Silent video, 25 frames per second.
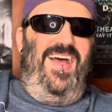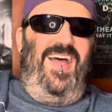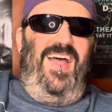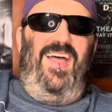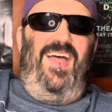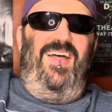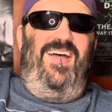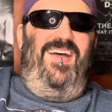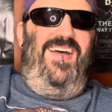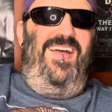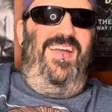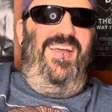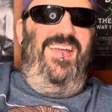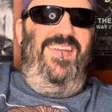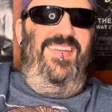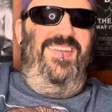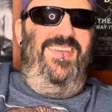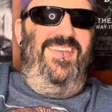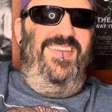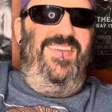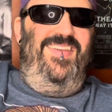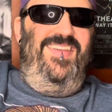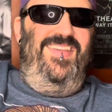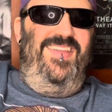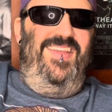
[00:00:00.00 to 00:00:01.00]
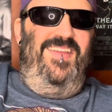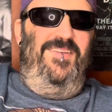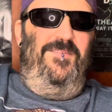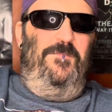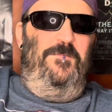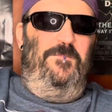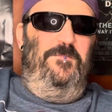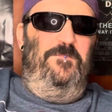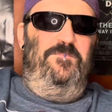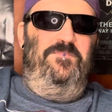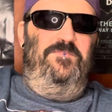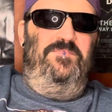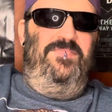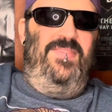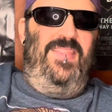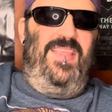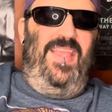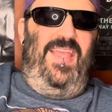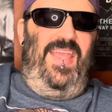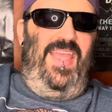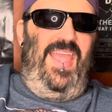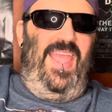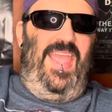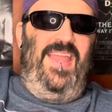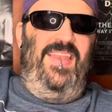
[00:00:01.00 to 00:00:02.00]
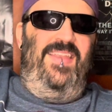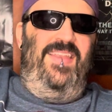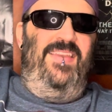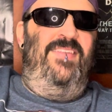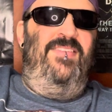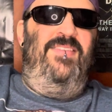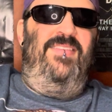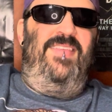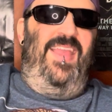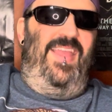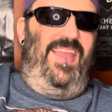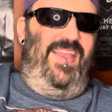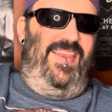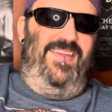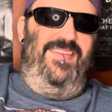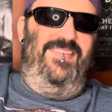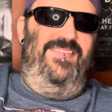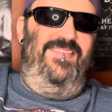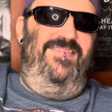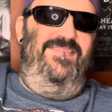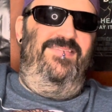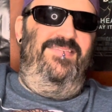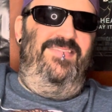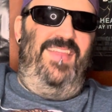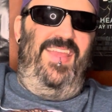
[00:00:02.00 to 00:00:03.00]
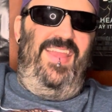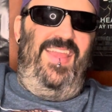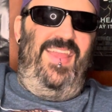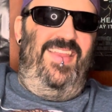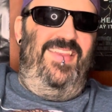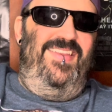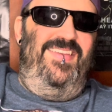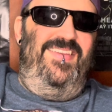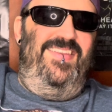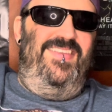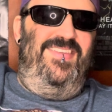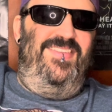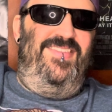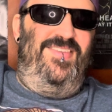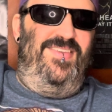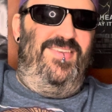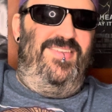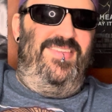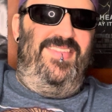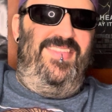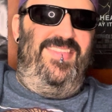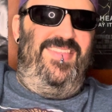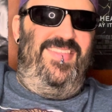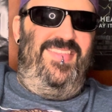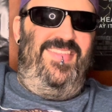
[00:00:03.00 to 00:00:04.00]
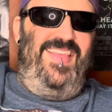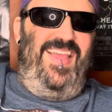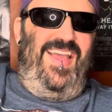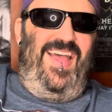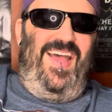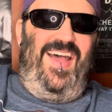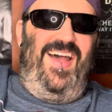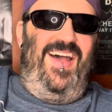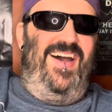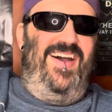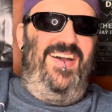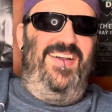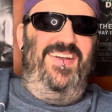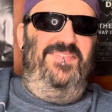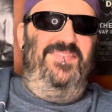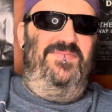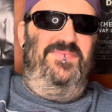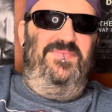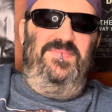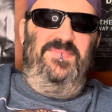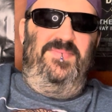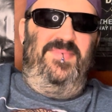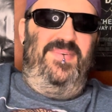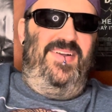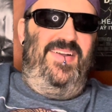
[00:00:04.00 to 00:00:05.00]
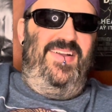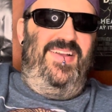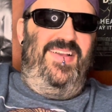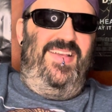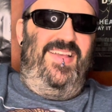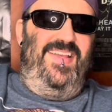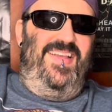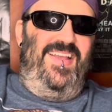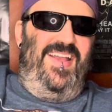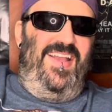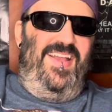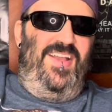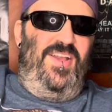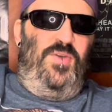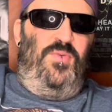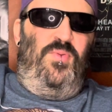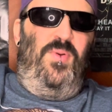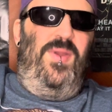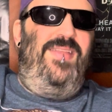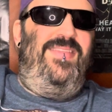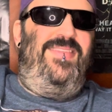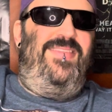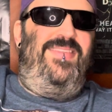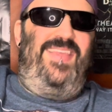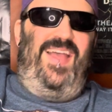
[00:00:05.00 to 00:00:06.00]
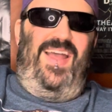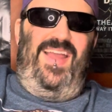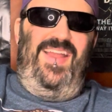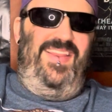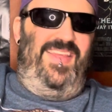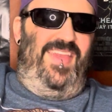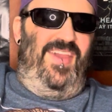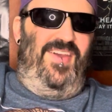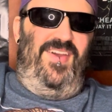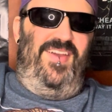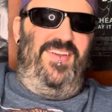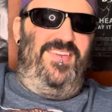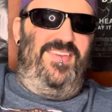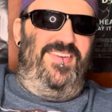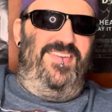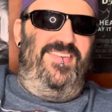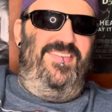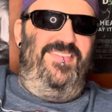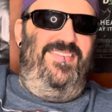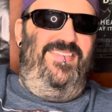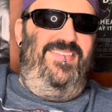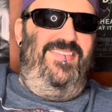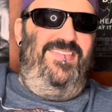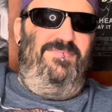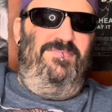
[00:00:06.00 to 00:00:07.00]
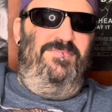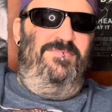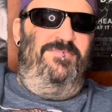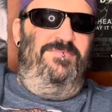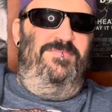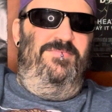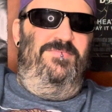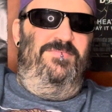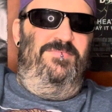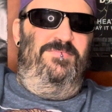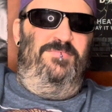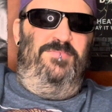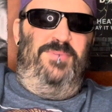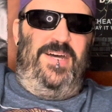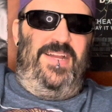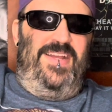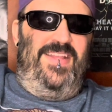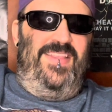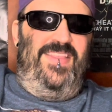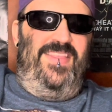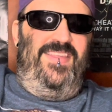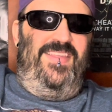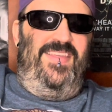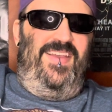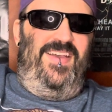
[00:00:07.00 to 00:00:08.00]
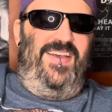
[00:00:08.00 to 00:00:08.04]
Aiden is Aiden. Aiden is just great side characters, but